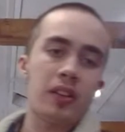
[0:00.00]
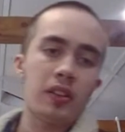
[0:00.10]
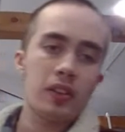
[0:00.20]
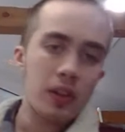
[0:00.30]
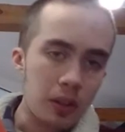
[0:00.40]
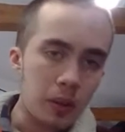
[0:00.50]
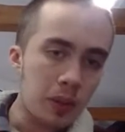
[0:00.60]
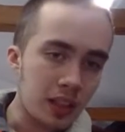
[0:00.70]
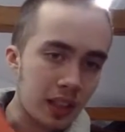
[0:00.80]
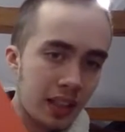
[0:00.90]
The only
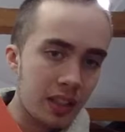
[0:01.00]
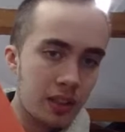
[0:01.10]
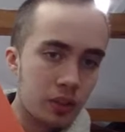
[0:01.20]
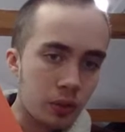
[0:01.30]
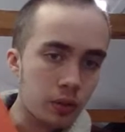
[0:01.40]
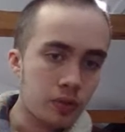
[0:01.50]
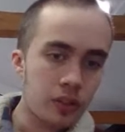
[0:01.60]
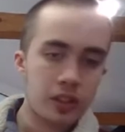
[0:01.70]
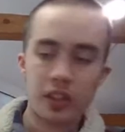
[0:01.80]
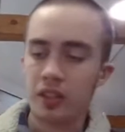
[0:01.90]
one like it is sold for
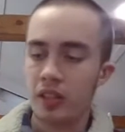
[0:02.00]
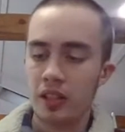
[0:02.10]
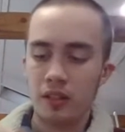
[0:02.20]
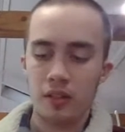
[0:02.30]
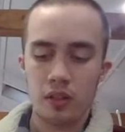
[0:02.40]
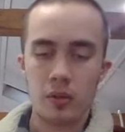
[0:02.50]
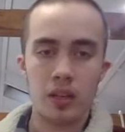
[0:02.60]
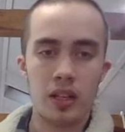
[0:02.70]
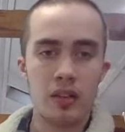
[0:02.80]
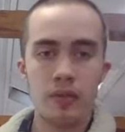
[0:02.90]
$16. So we
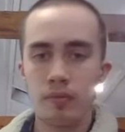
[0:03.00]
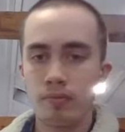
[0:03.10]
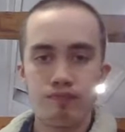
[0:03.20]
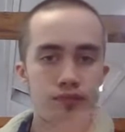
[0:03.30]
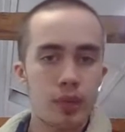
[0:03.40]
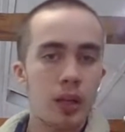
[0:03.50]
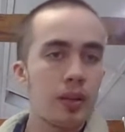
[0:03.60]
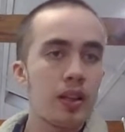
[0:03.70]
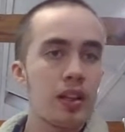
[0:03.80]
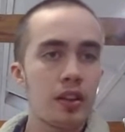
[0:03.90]
have probably
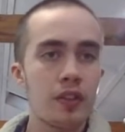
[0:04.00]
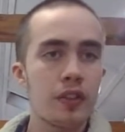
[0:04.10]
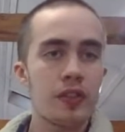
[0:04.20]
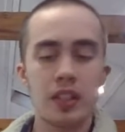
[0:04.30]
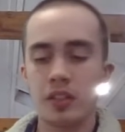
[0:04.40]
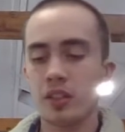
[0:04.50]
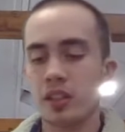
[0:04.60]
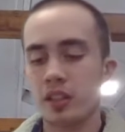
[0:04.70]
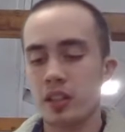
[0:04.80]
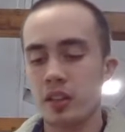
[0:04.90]
another $15,
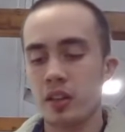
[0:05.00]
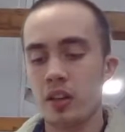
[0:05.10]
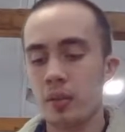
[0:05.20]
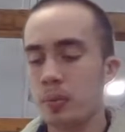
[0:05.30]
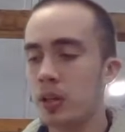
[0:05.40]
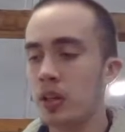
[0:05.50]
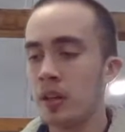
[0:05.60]
$16 book.